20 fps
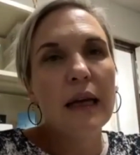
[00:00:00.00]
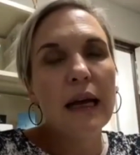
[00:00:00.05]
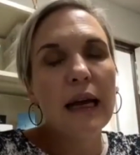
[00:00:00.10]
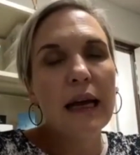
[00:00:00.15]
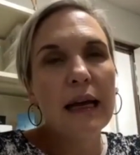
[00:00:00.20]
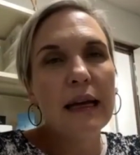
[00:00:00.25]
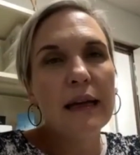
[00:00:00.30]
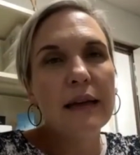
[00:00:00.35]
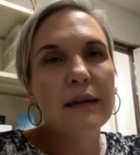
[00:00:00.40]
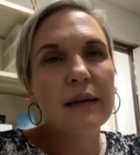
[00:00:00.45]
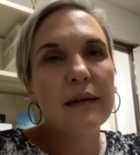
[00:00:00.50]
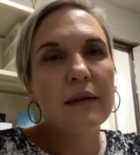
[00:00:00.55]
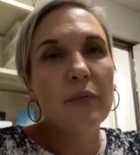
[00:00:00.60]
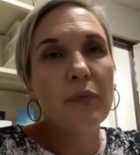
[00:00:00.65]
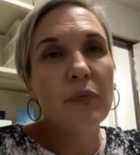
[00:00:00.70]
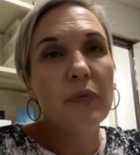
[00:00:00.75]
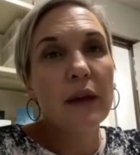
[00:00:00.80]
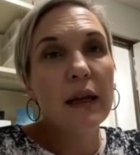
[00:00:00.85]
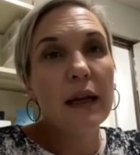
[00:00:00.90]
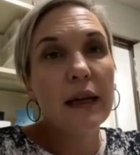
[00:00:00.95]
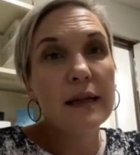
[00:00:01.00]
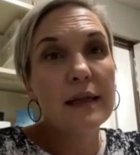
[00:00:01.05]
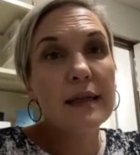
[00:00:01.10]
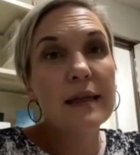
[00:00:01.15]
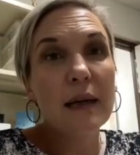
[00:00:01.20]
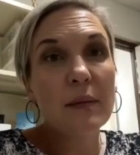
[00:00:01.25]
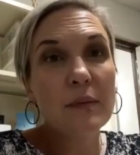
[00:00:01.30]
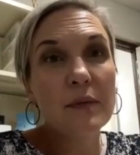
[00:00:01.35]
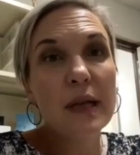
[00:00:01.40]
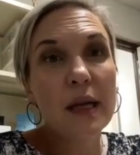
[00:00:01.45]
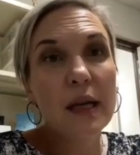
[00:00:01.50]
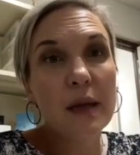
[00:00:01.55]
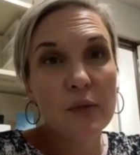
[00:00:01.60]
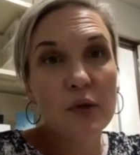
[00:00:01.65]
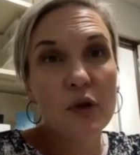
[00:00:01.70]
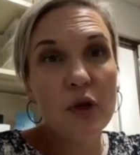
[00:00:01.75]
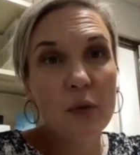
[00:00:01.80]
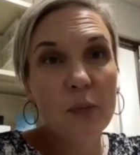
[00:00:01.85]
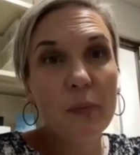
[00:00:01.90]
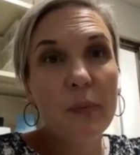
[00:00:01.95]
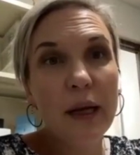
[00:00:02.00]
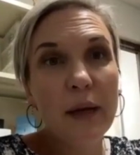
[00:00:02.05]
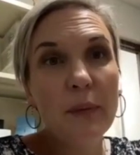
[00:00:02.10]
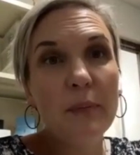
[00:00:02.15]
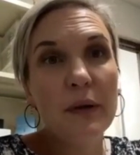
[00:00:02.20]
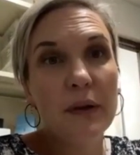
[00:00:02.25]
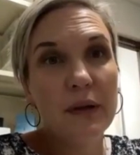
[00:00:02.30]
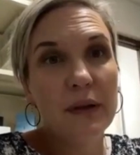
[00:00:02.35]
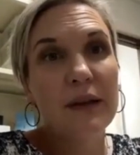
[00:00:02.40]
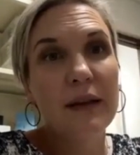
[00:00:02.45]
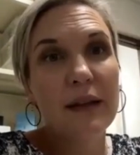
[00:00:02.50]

And it's sometimes on paper